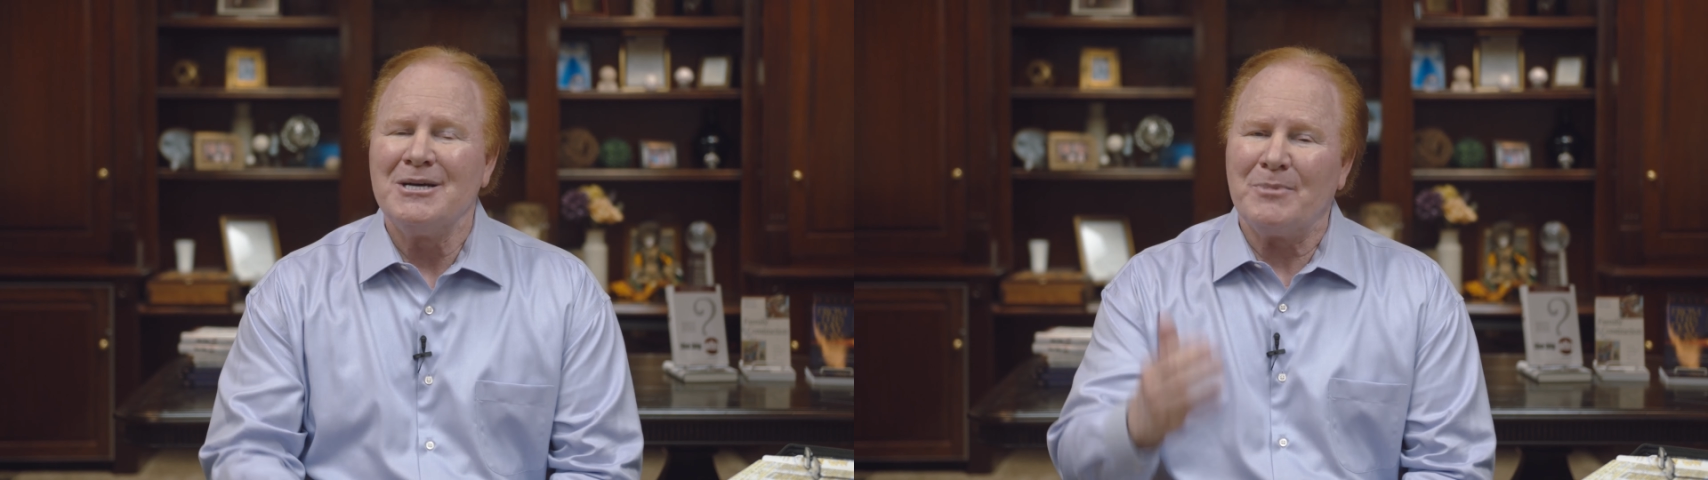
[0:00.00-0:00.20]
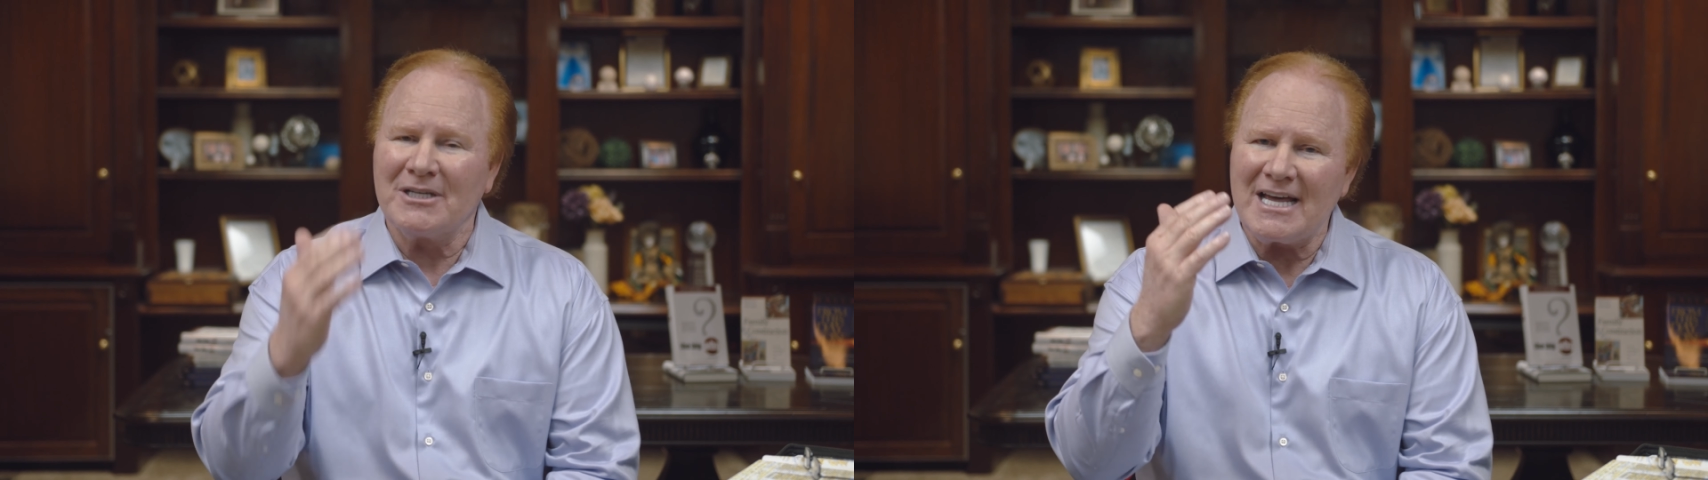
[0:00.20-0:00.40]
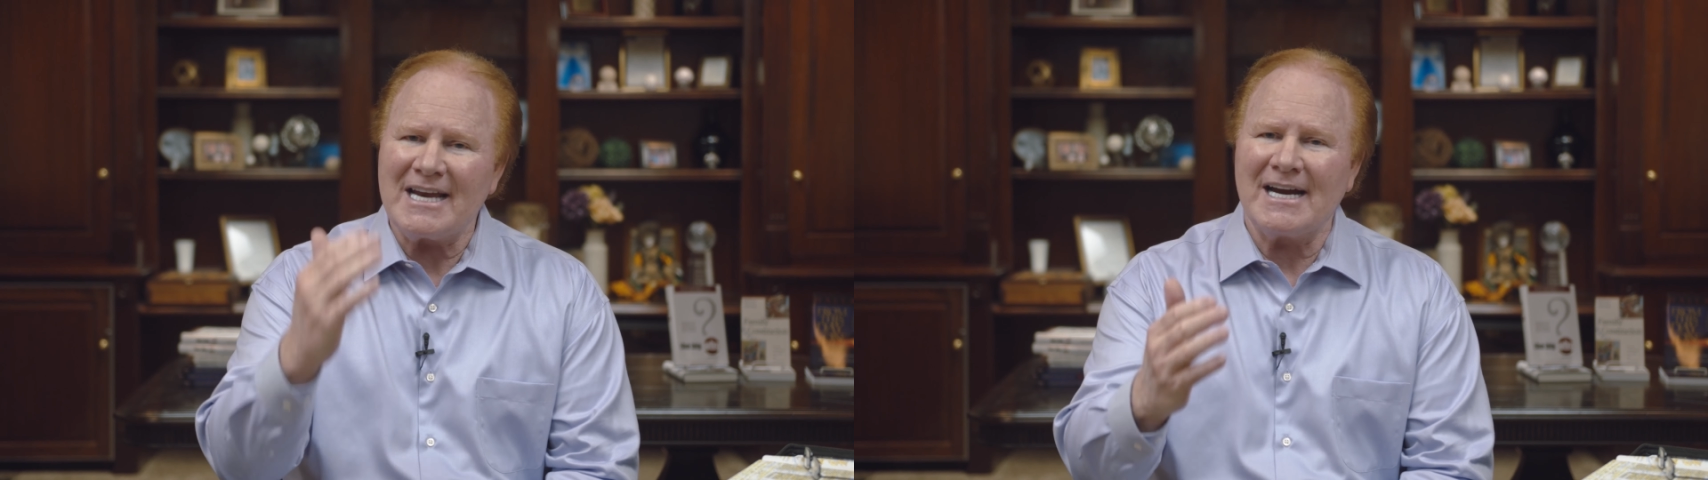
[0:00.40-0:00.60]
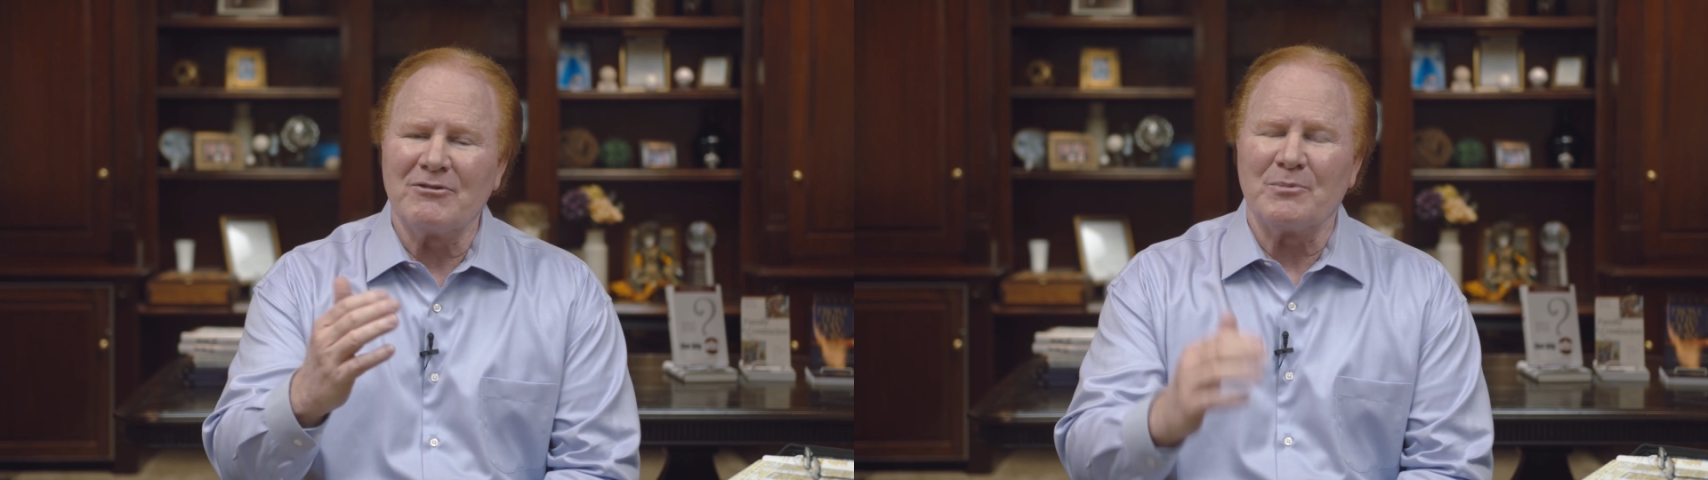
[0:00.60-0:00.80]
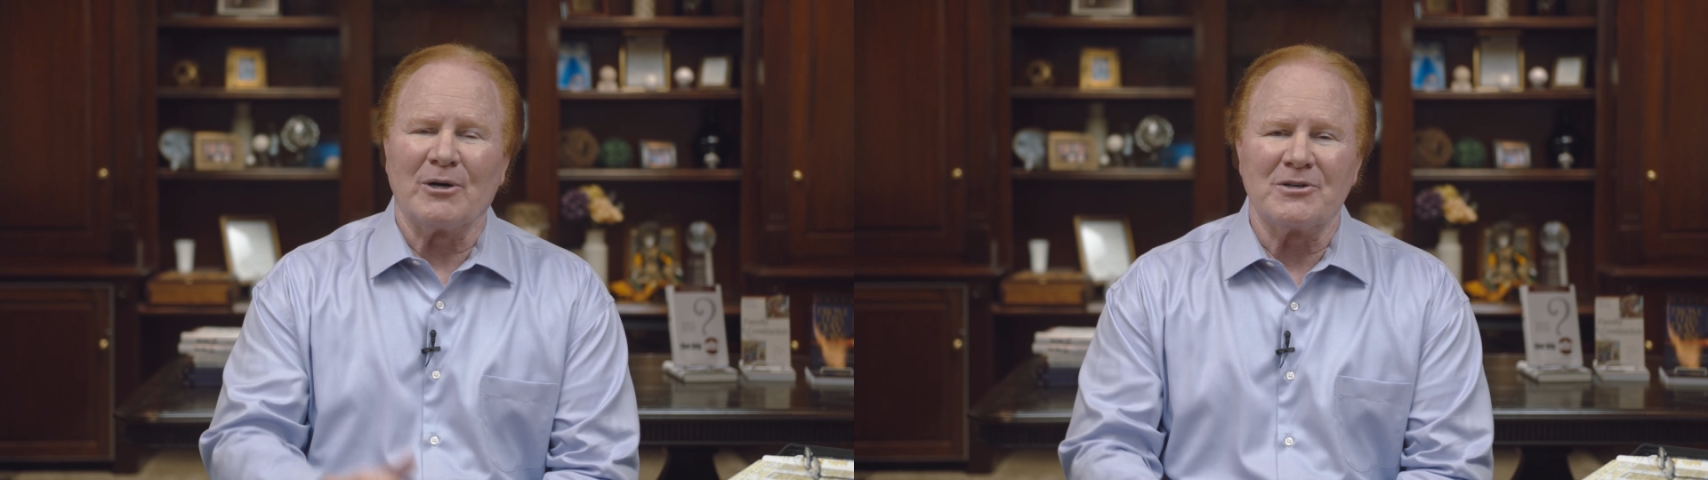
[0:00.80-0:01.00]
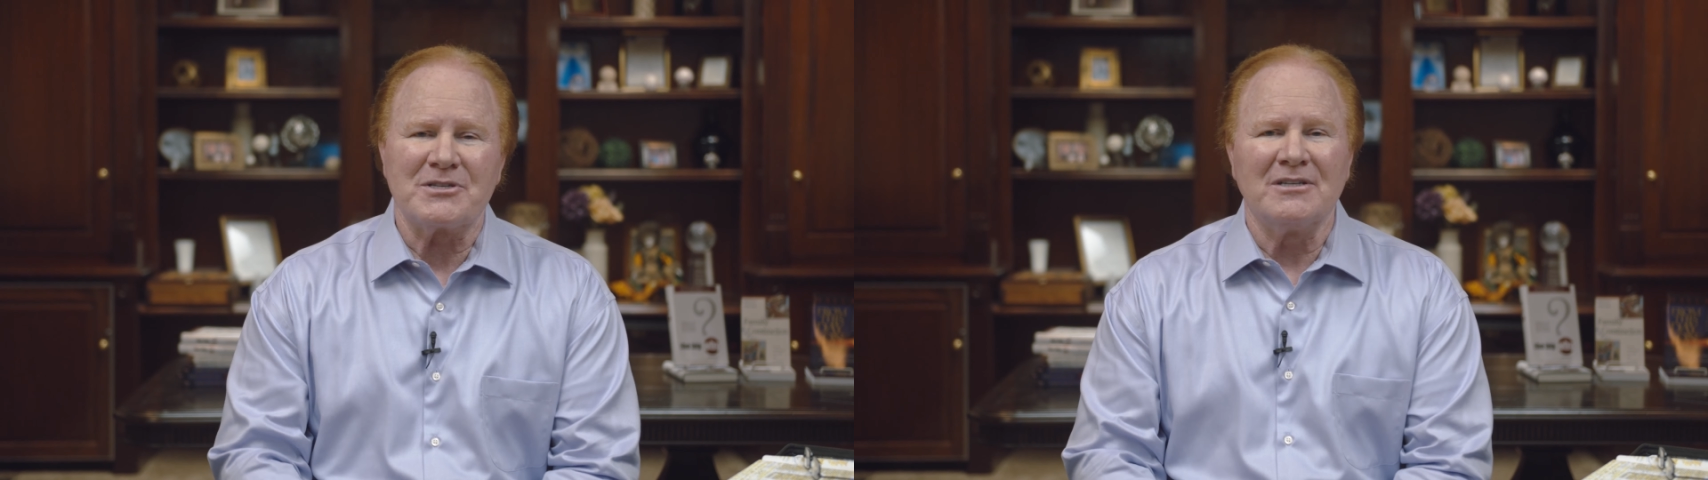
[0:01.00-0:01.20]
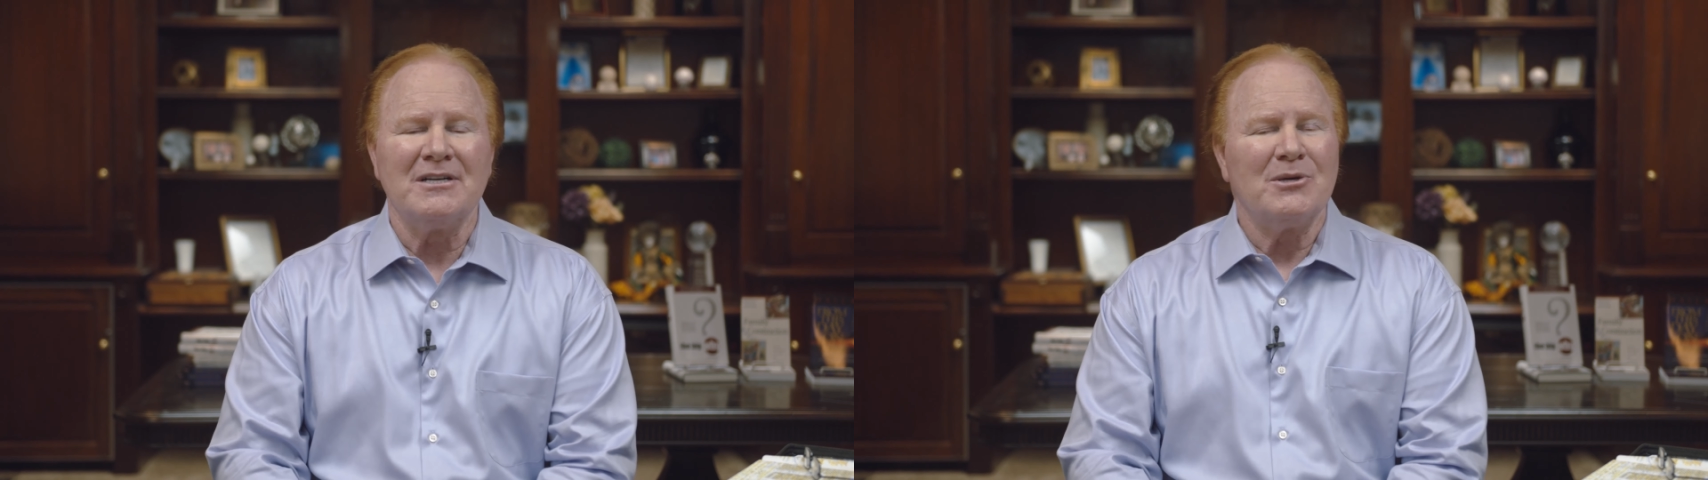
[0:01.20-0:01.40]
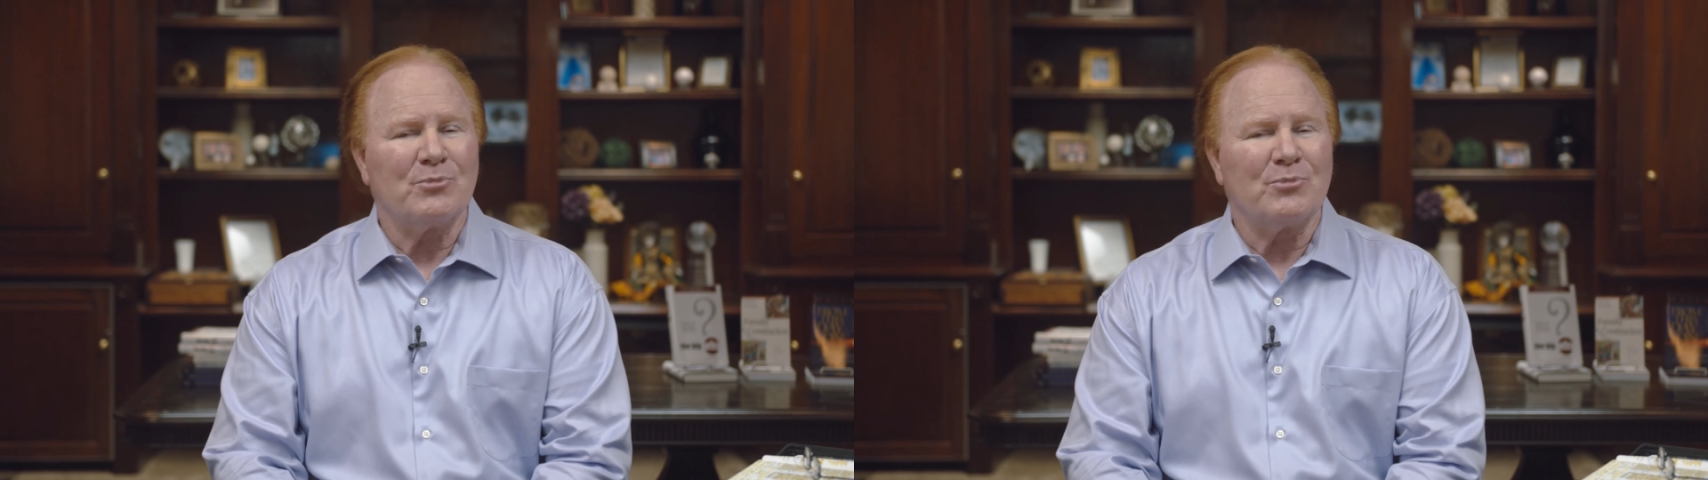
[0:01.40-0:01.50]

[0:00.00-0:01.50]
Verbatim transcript: but let every person